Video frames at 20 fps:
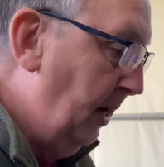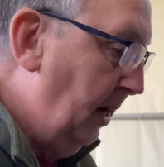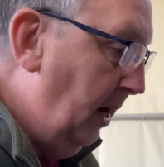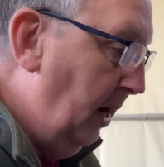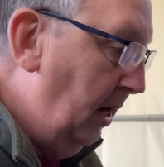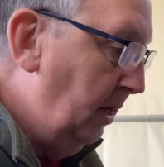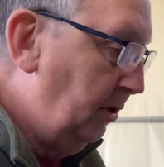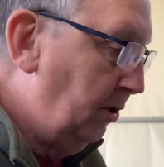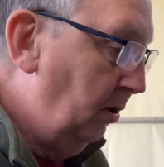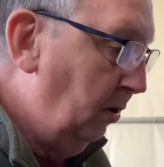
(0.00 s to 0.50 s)

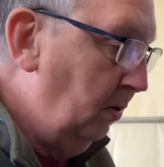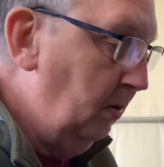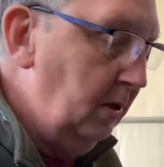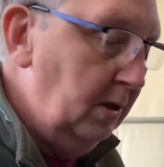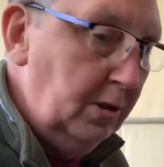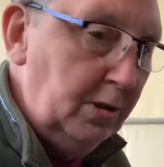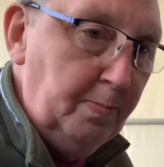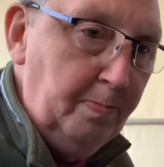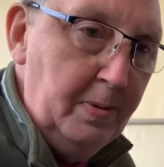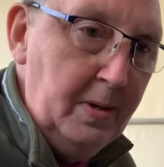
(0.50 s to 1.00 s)
as long
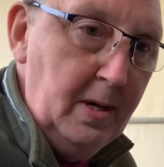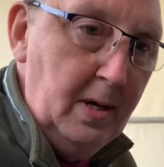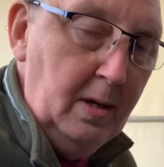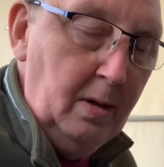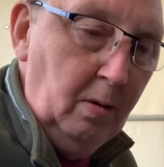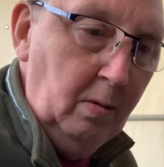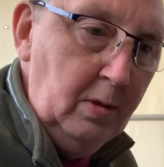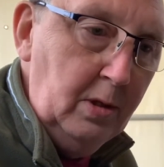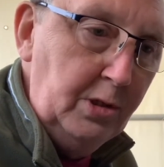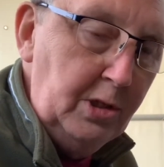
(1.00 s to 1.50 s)
as
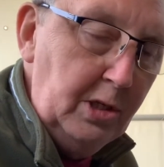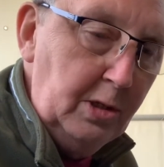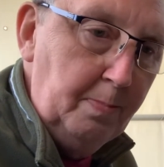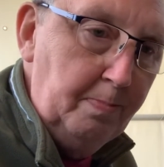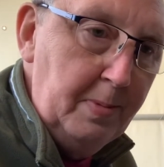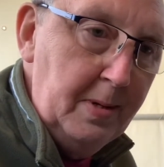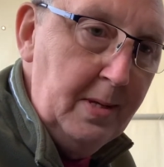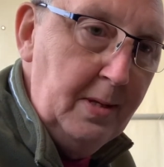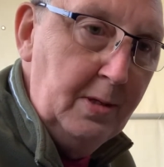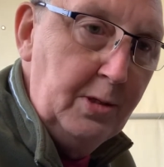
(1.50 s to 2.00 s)
it's
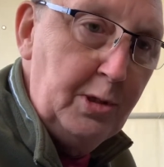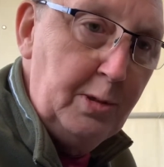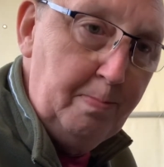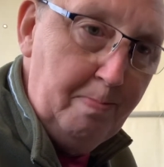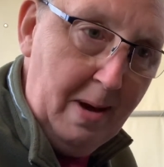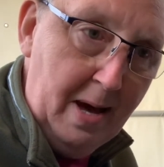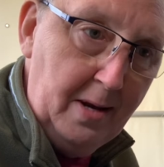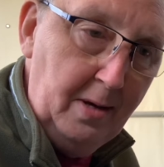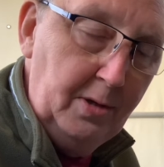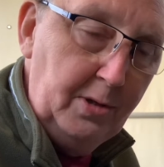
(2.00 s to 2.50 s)
been
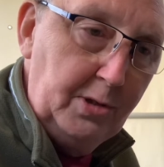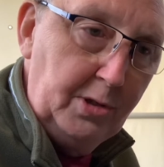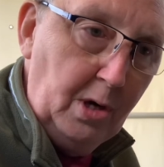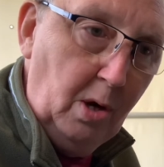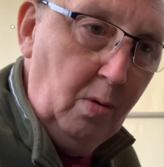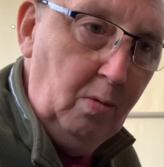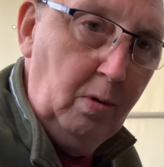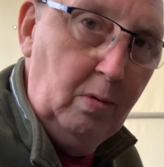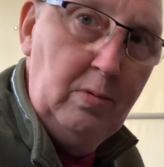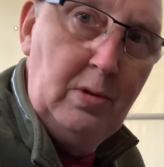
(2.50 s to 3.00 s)
spent,
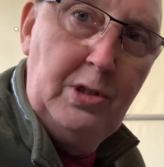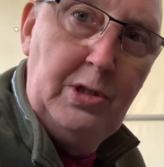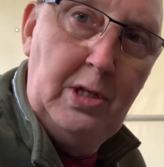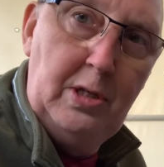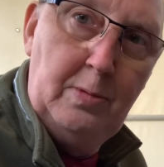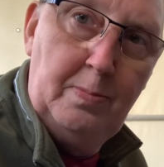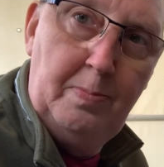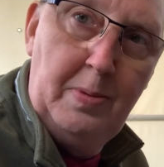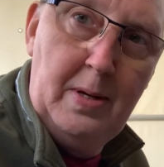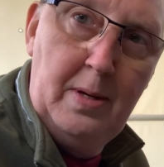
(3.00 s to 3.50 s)
so long as
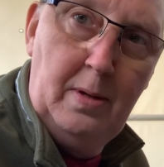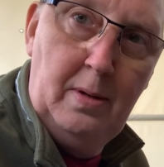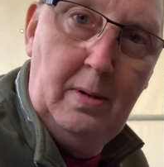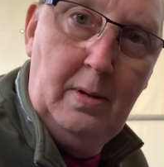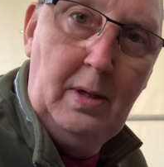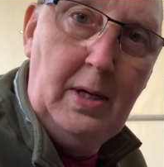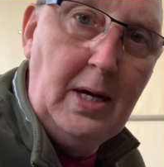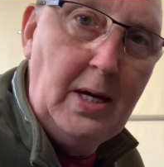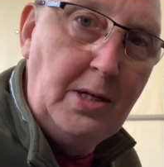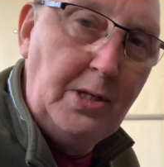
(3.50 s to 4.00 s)
it's
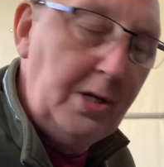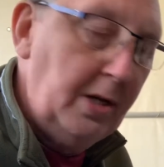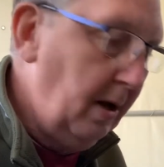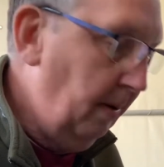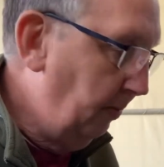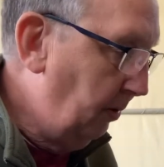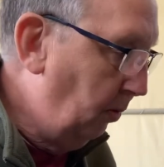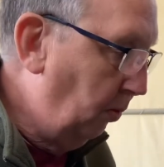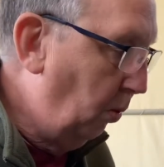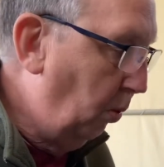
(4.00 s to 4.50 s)
been heated
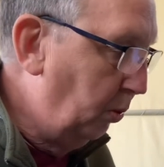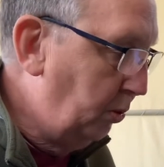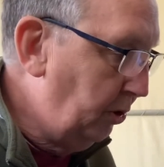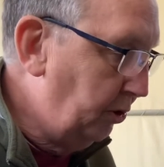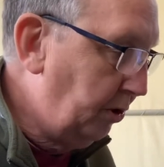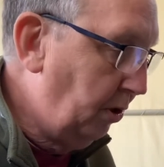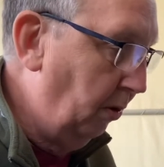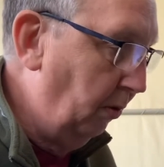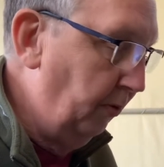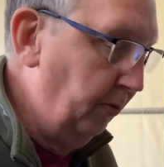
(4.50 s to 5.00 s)
up and the
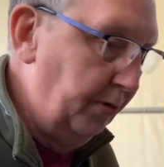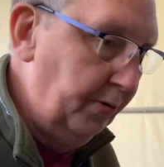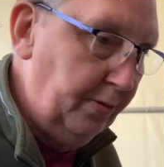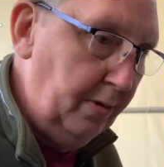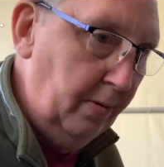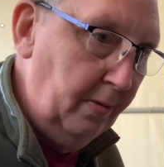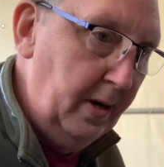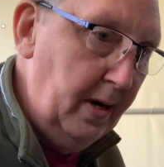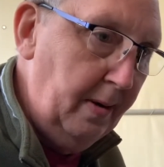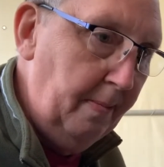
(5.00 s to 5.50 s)
water's gone
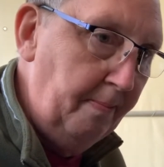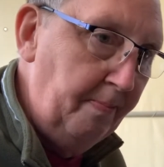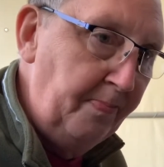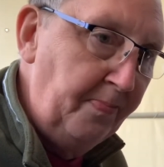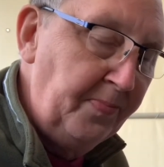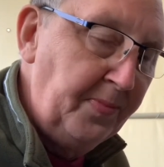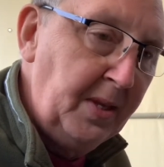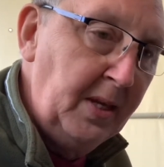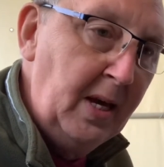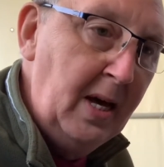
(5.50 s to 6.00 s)
through it,
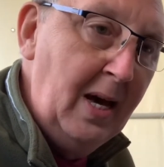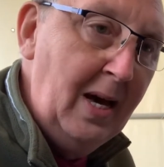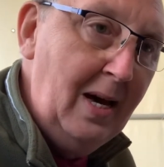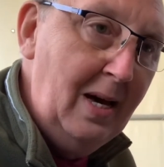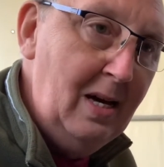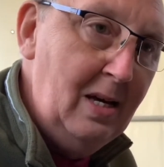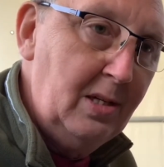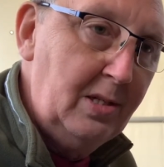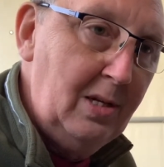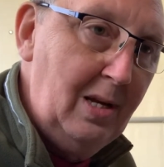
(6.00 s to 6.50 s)

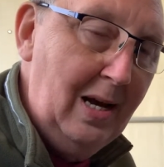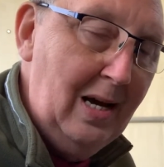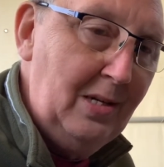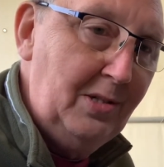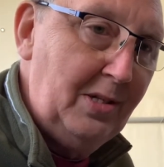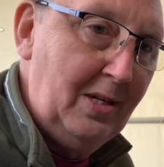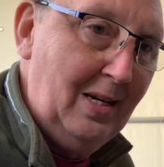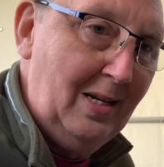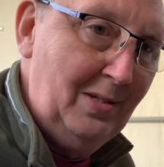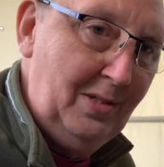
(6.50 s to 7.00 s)
it's
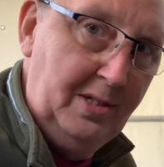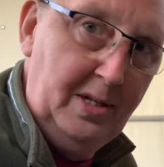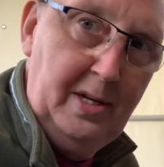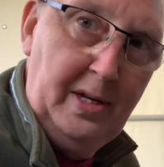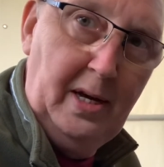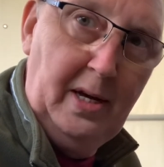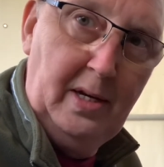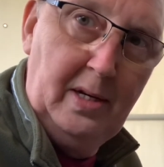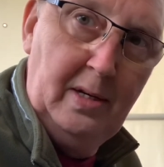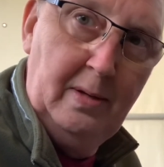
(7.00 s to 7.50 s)
less
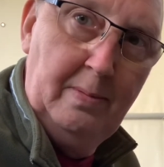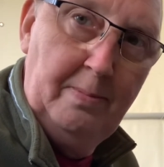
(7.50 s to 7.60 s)
acidic,